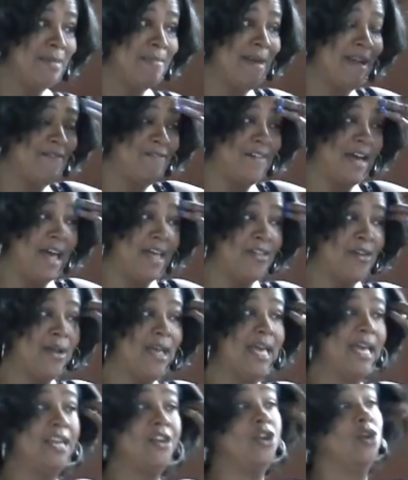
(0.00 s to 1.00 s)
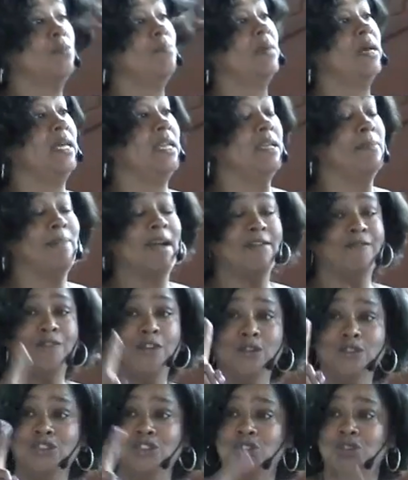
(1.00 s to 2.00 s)
My father had no money. My
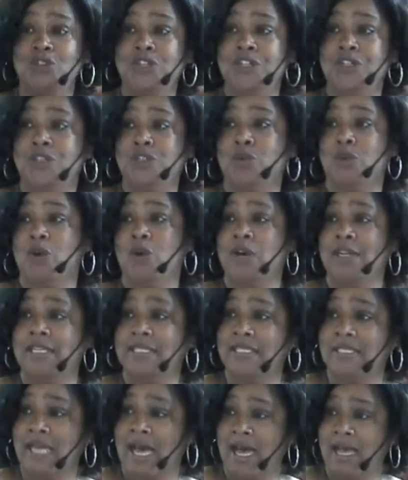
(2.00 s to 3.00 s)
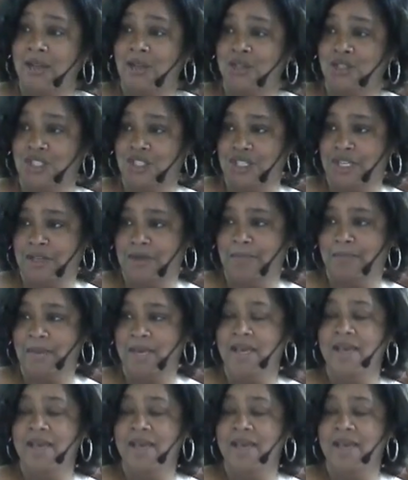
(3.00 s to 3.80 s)
first 2 years were on a scholarship.